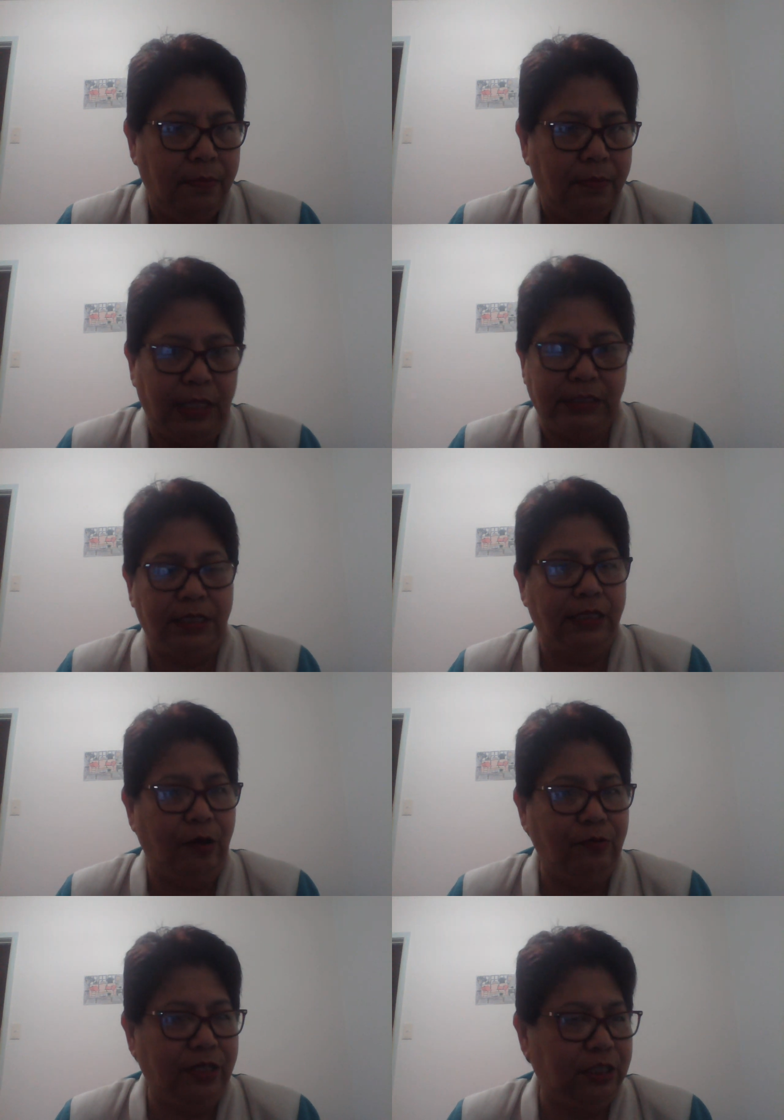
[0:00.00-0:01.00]
That's not
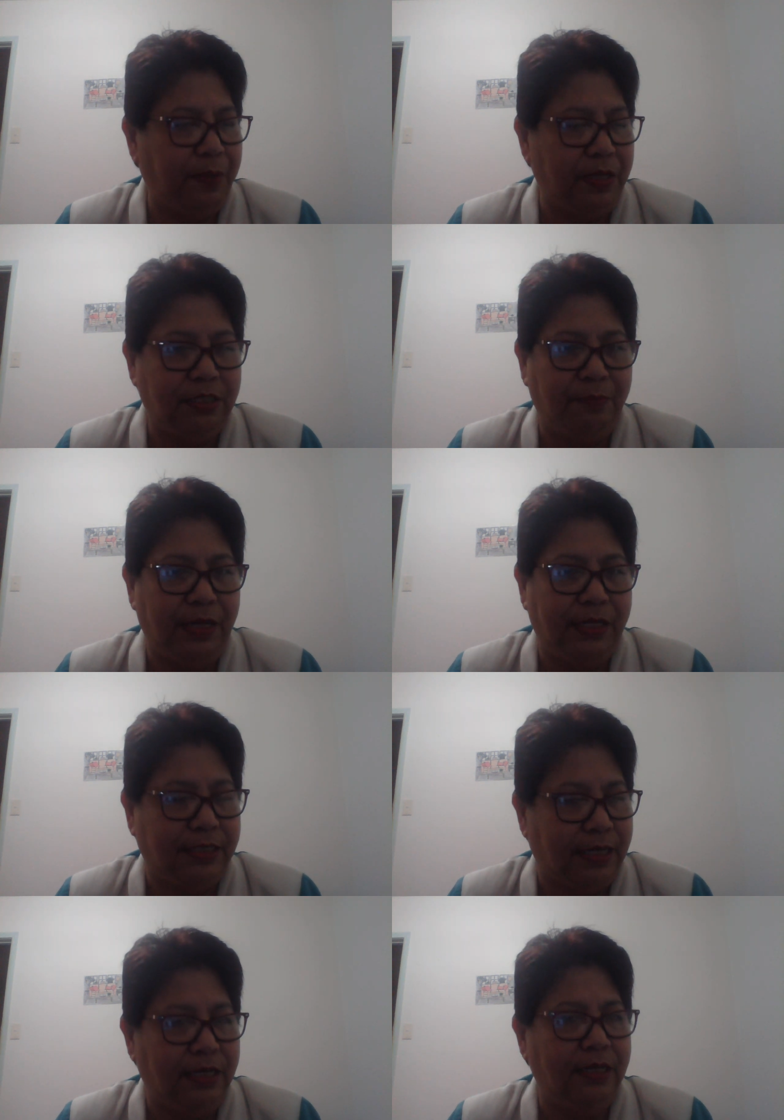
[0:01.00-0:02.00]
our
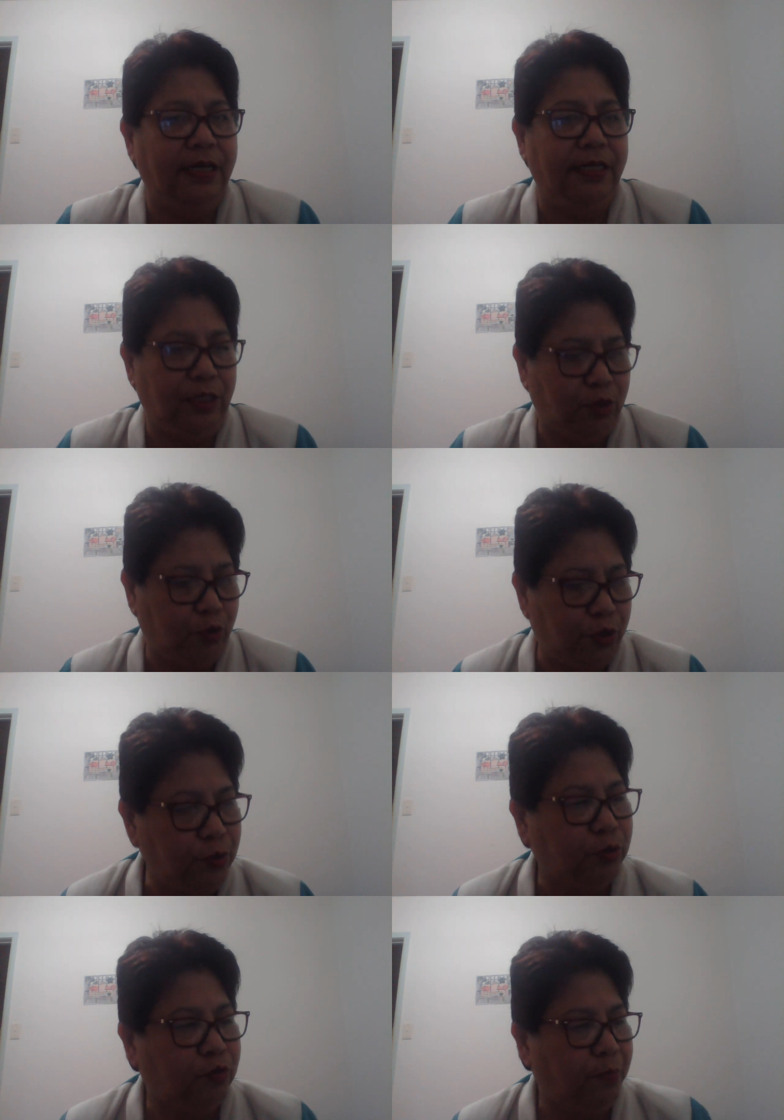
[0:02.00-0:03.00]
responsibility. It is to
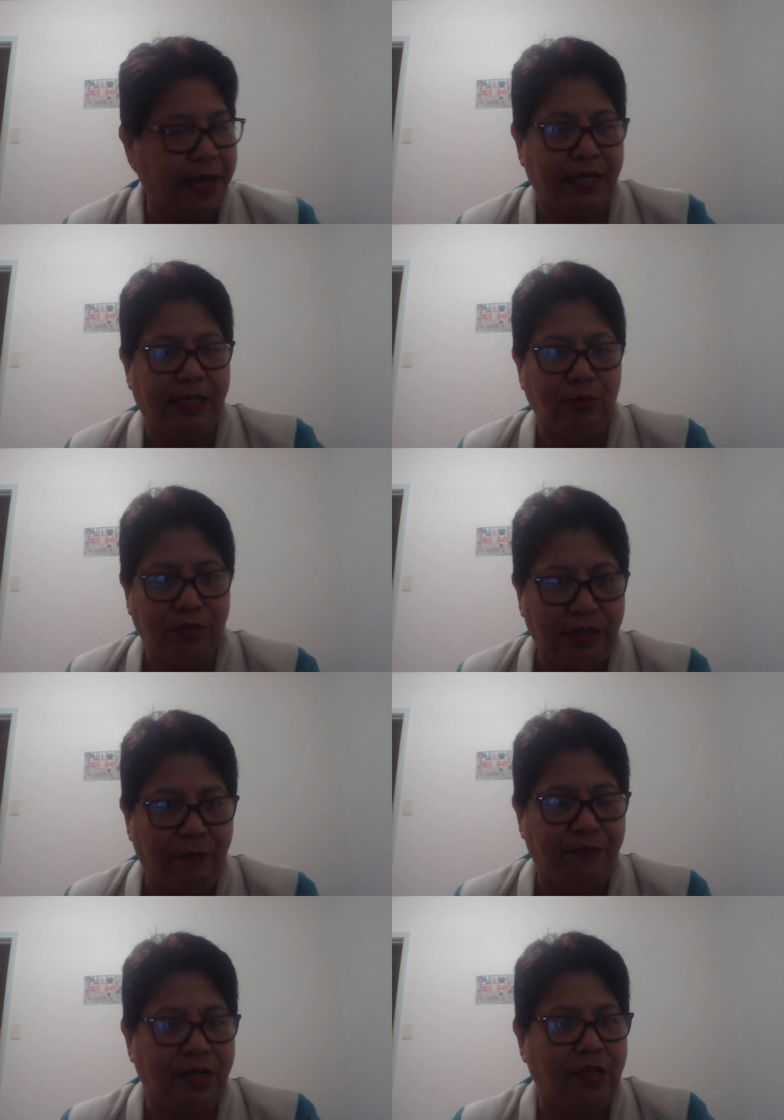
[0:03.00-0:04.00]
you to make into
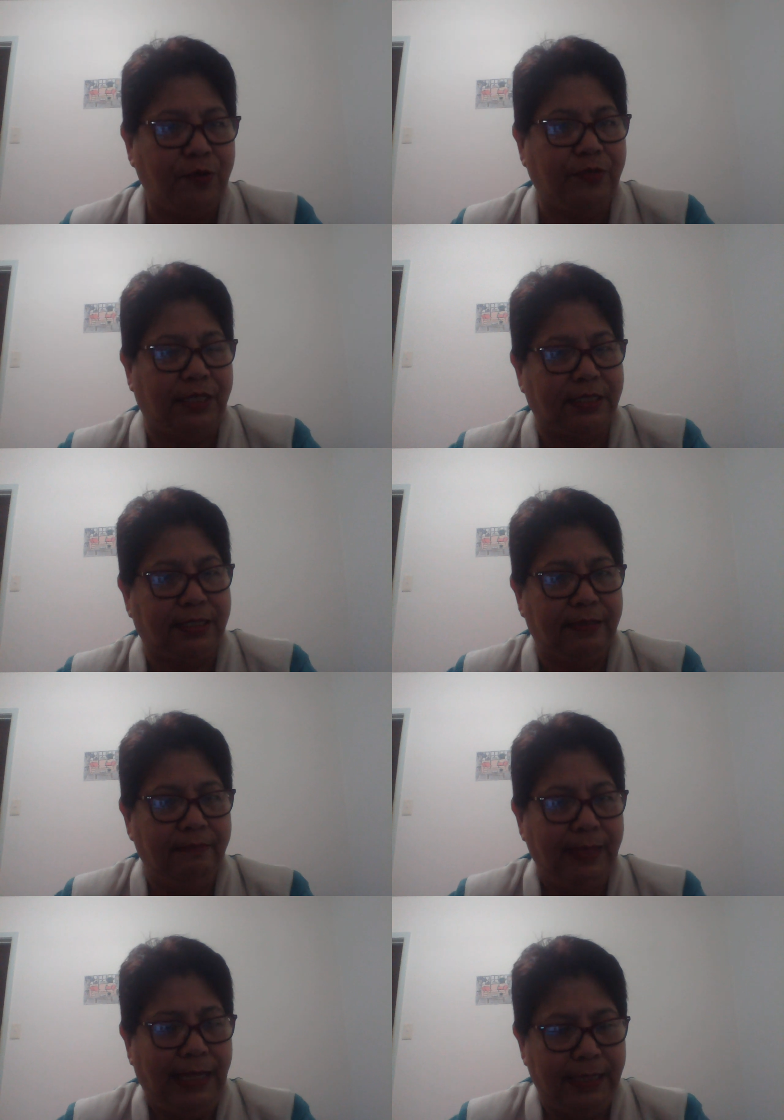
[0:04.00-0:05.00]
different uses.
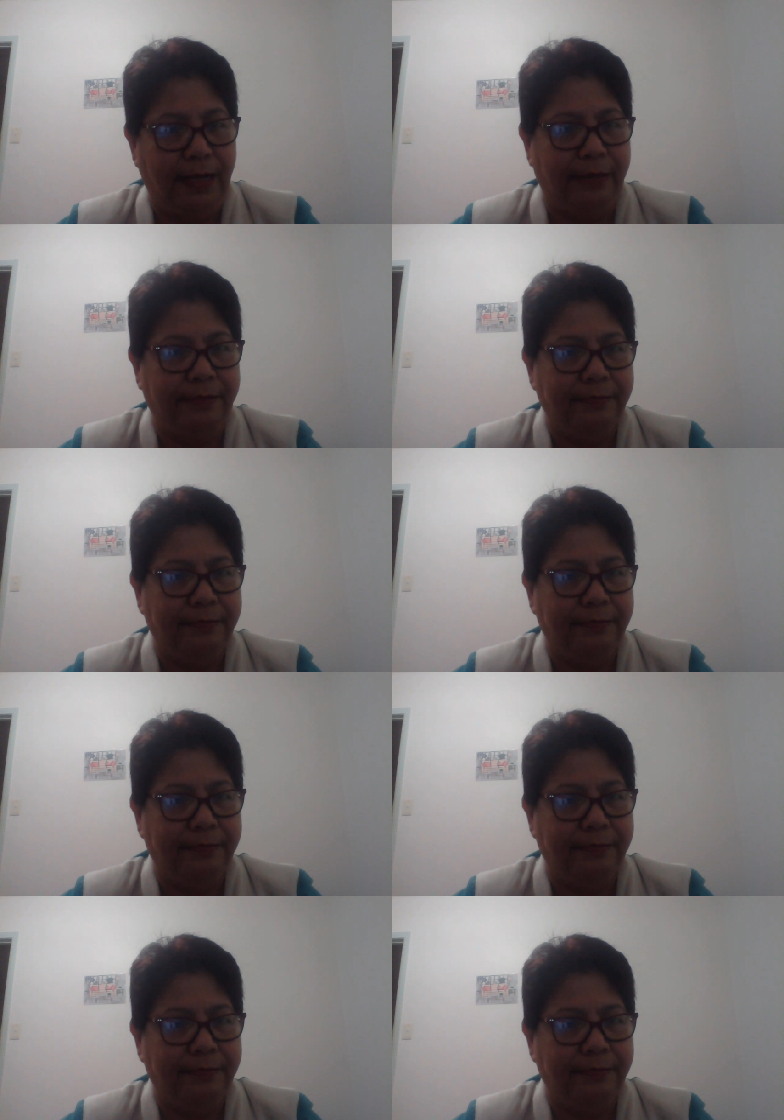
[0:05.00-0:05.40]
Yeah.